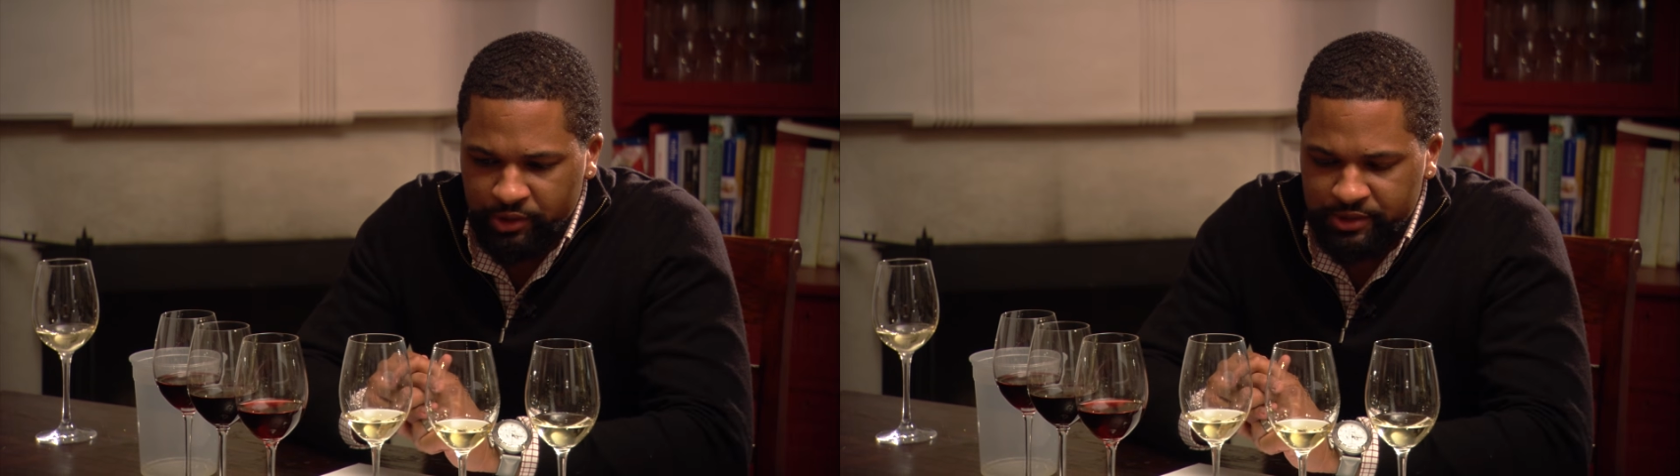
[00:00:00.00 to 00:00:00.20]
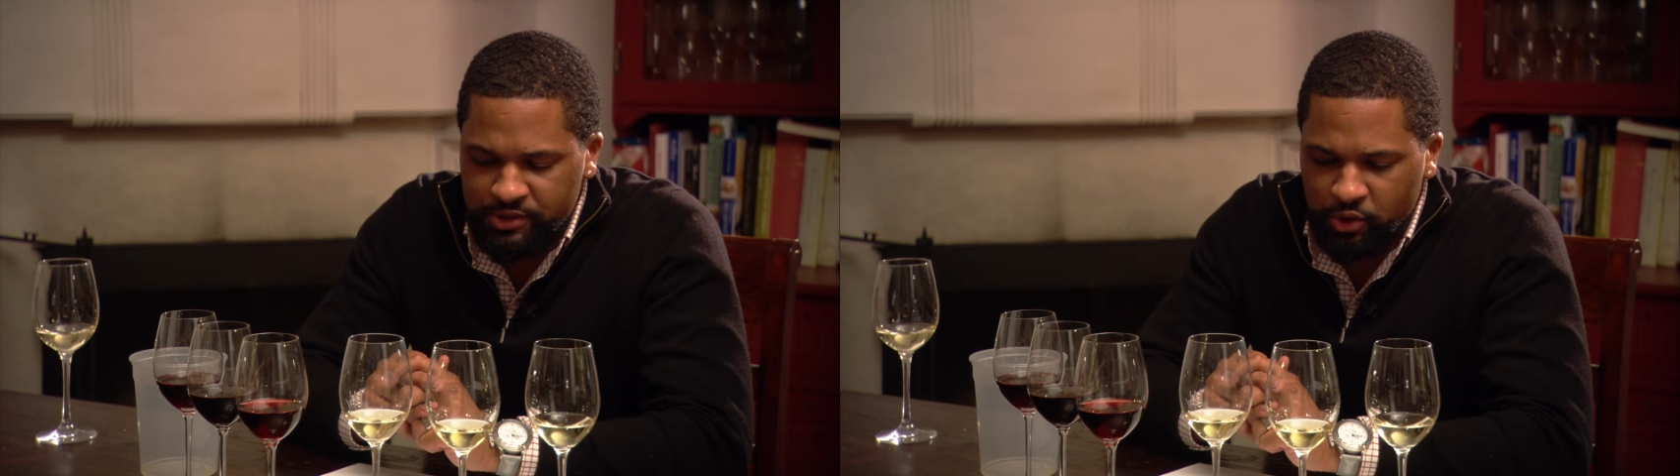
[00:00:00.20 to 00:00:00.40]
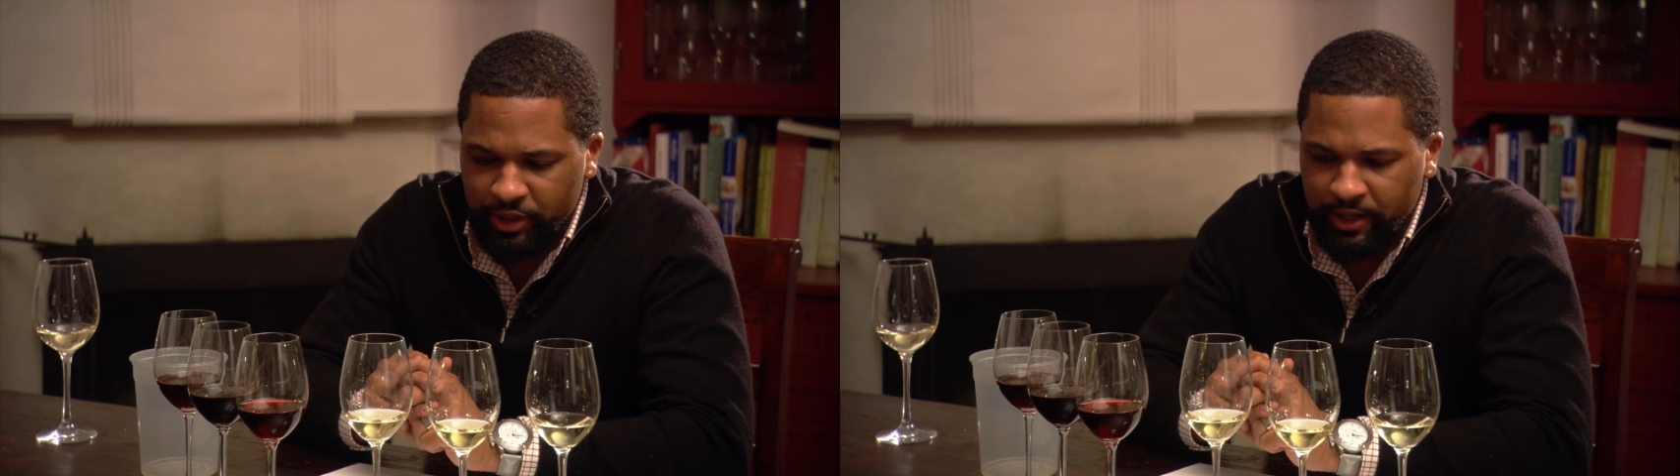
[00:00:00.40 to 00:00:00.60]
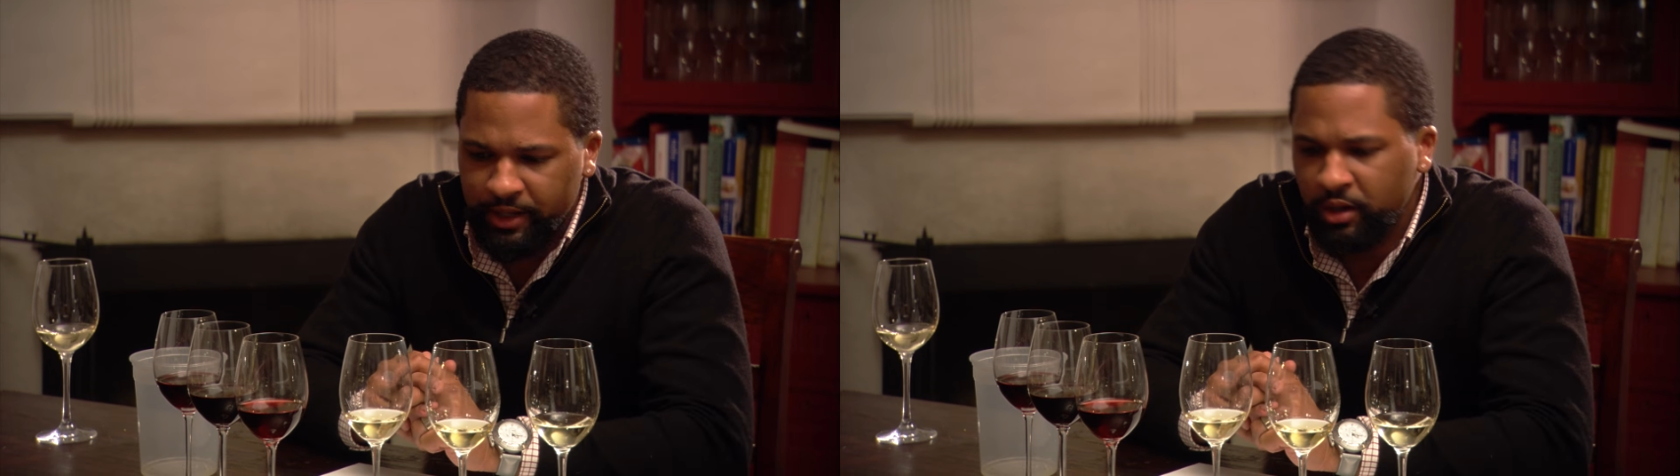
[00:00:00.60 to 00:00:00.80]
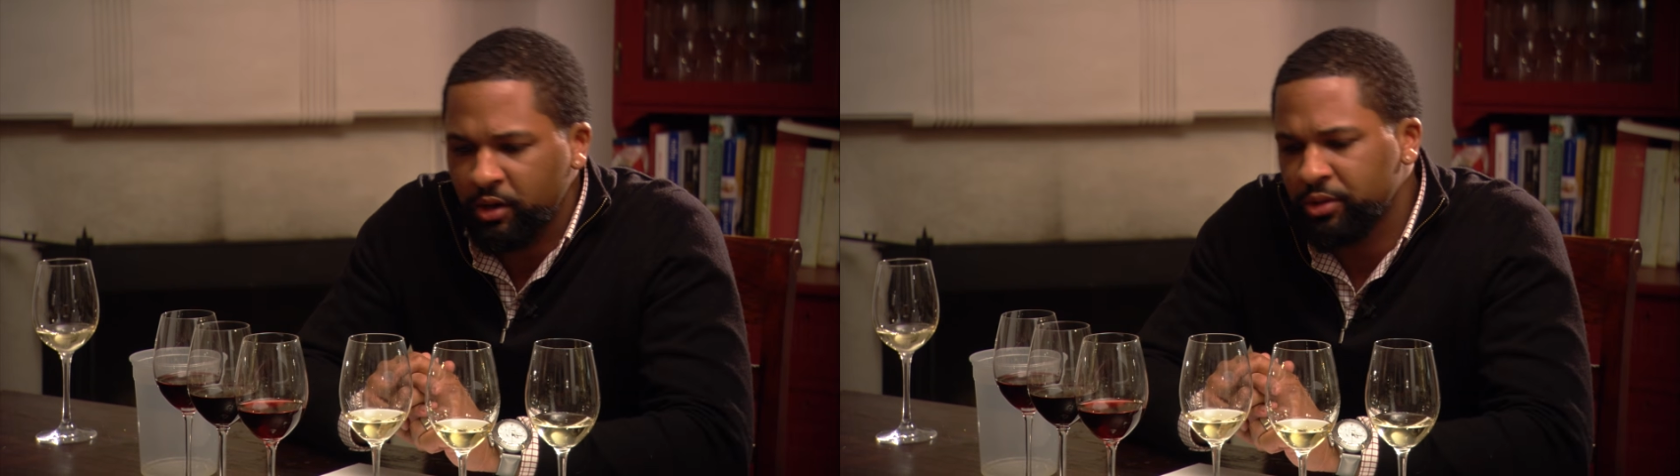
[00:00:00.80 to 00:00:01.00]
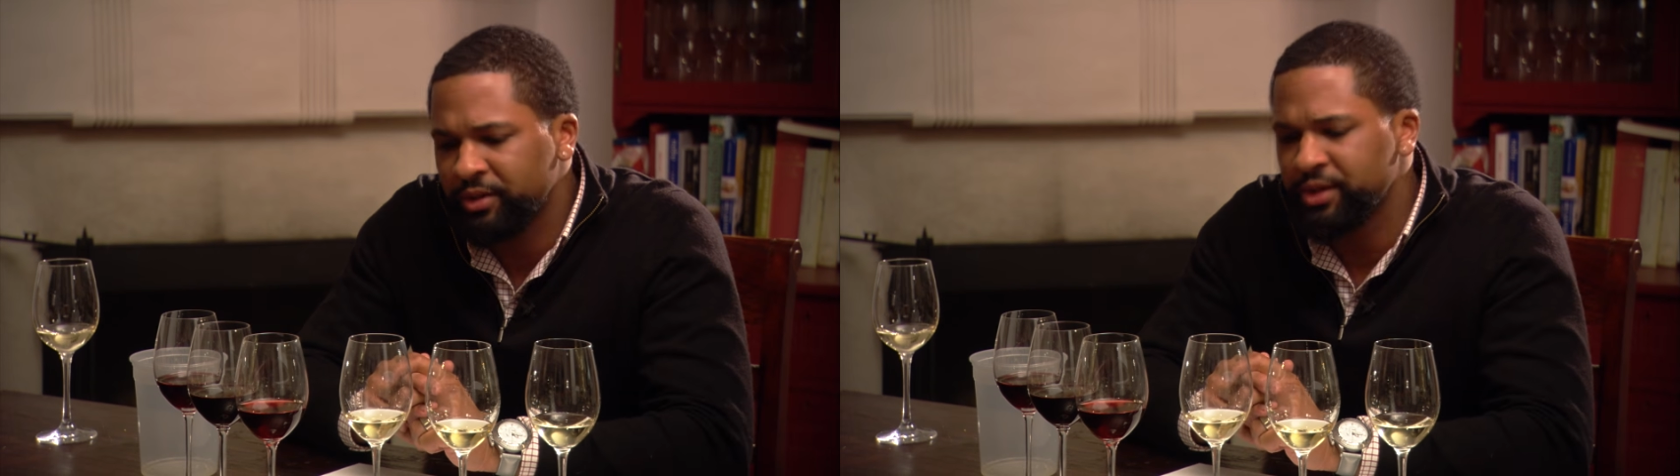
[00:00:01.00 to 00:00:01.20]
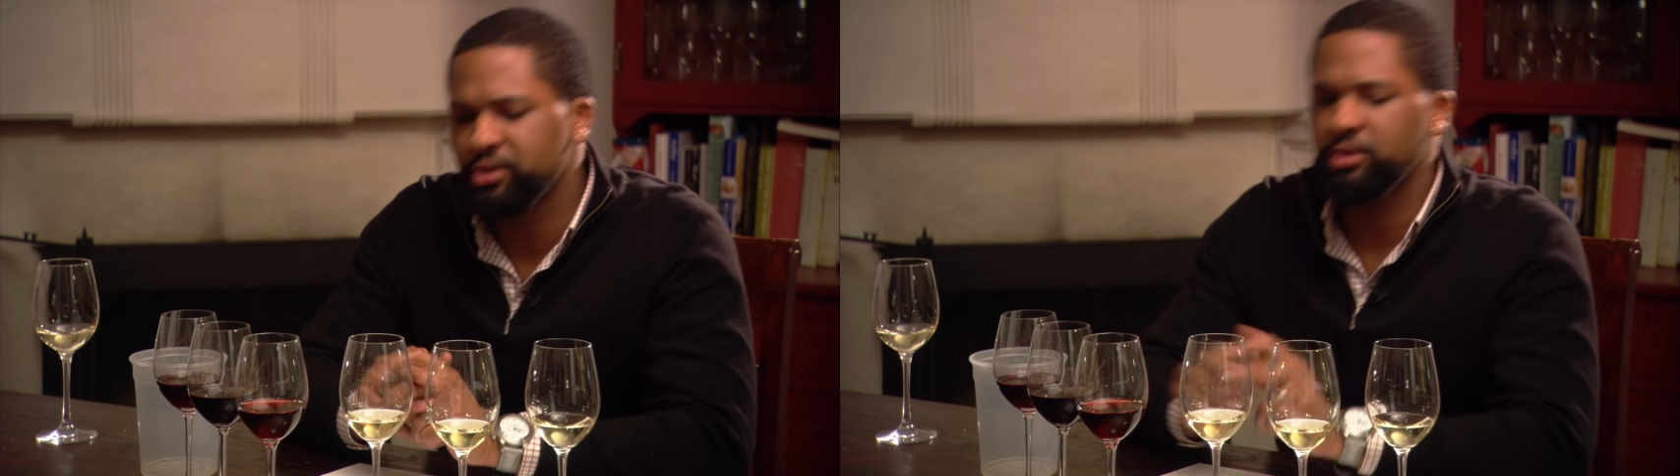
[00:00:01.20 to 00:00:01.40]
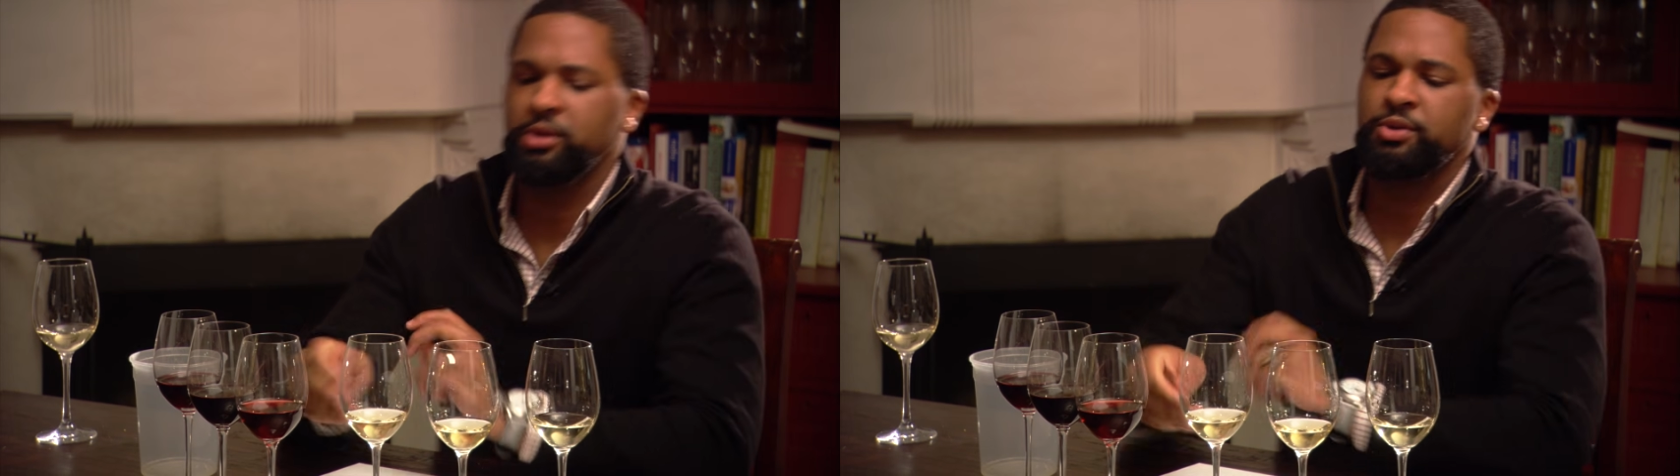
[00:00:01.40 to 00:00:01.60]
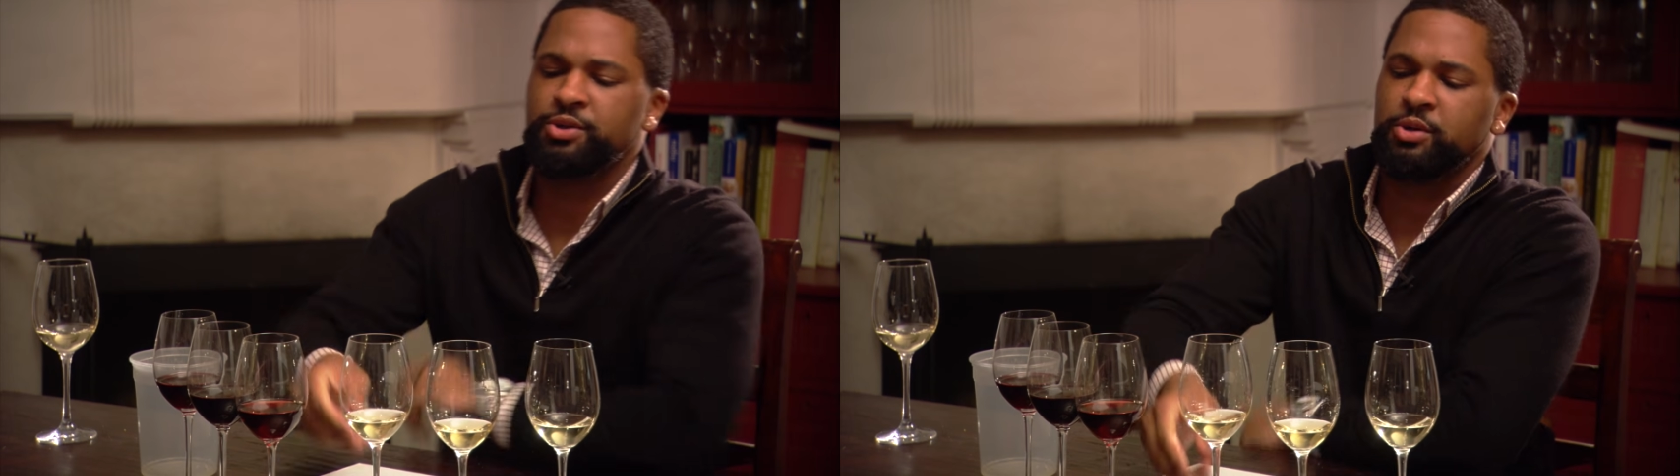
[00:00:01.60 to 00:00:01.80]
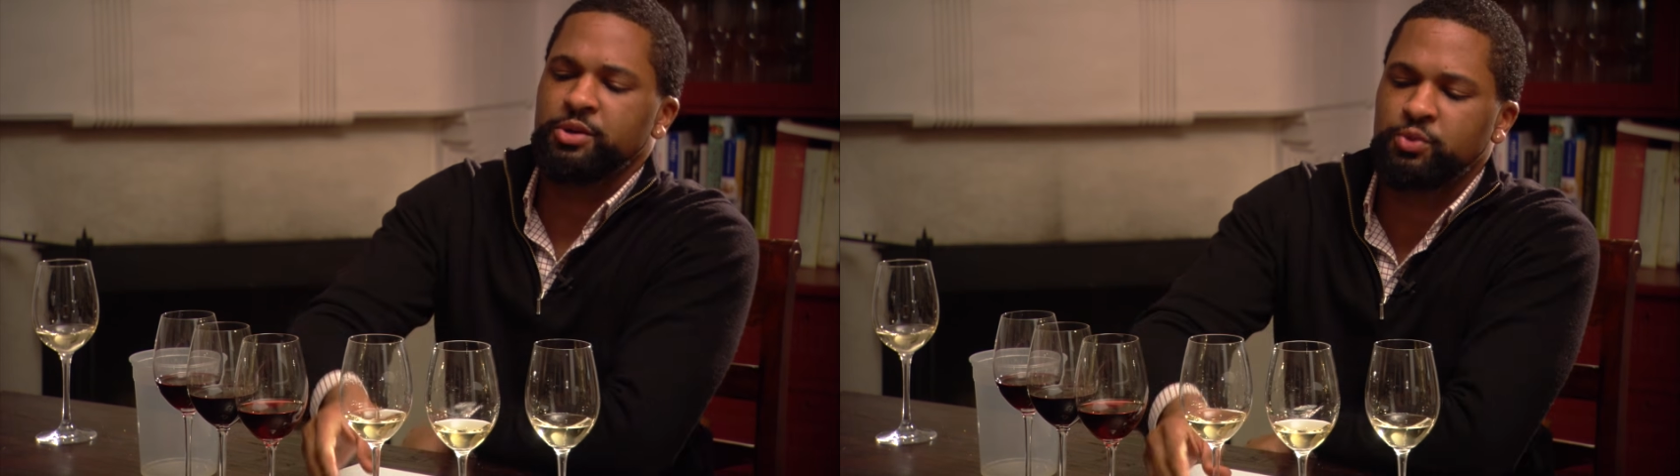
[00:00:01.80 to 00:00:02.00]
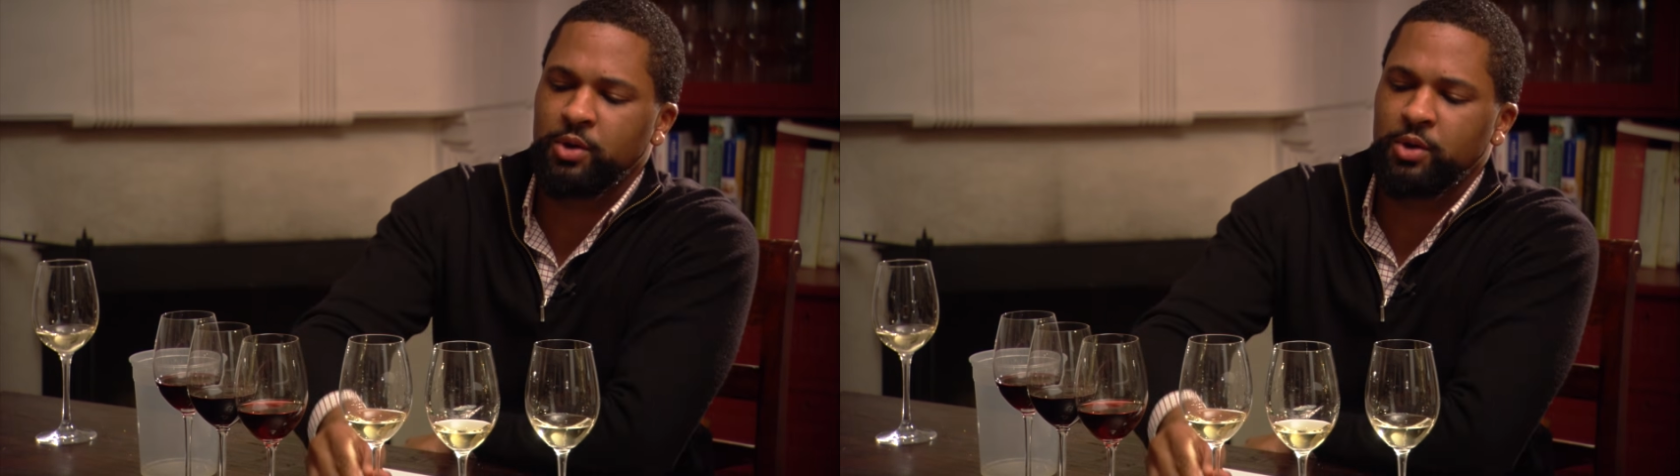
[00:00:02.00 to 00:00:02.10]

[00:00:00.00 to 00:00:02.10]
This is organic earth. Initial conclusion on this